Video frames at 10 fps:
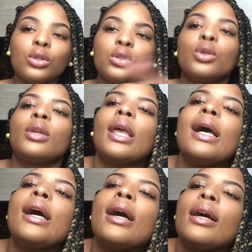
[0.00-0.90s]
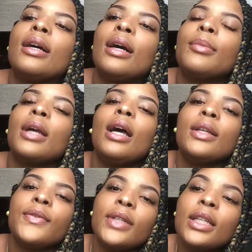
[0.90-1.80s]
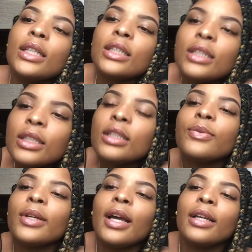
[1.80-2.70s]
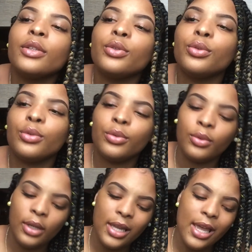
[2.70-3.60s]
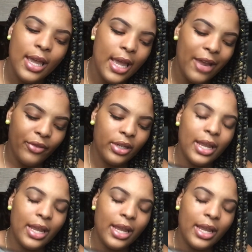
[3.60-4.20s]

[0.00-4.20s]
So yeah, I'm kind of finished. This is what I do every